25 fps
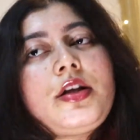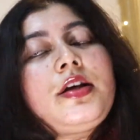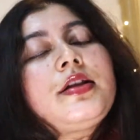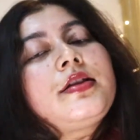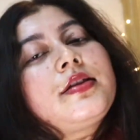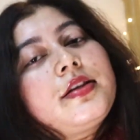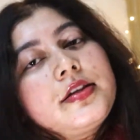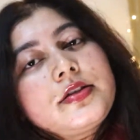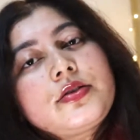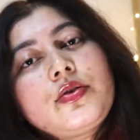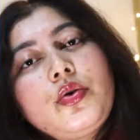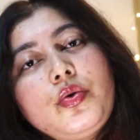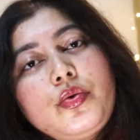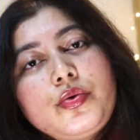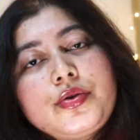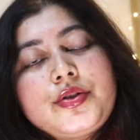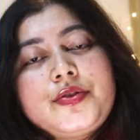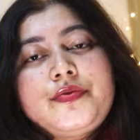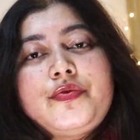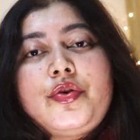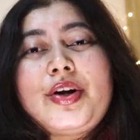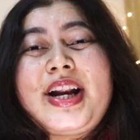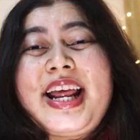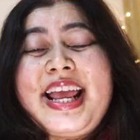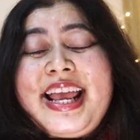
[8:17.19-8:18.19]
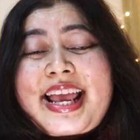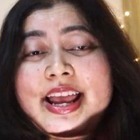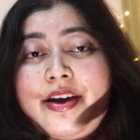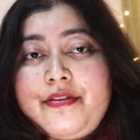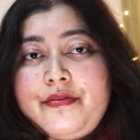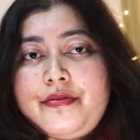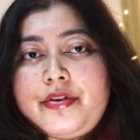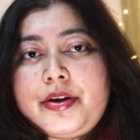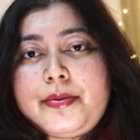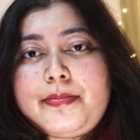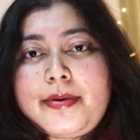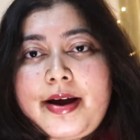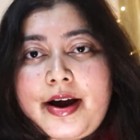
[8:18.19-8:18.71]
This goes for
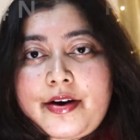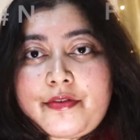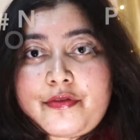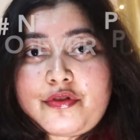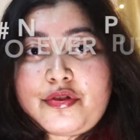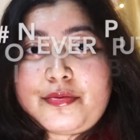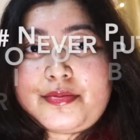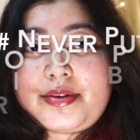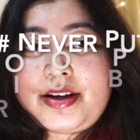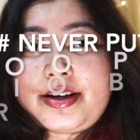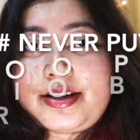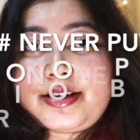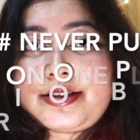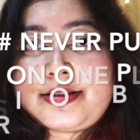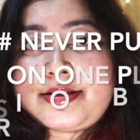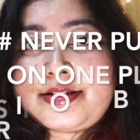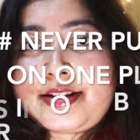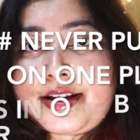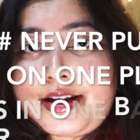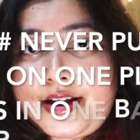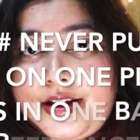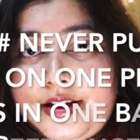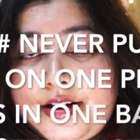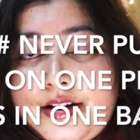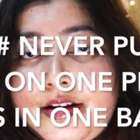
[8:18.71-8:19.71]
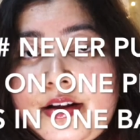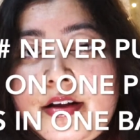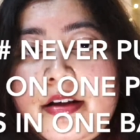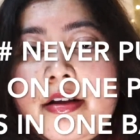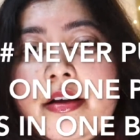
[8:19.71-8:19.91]
every platform that is there.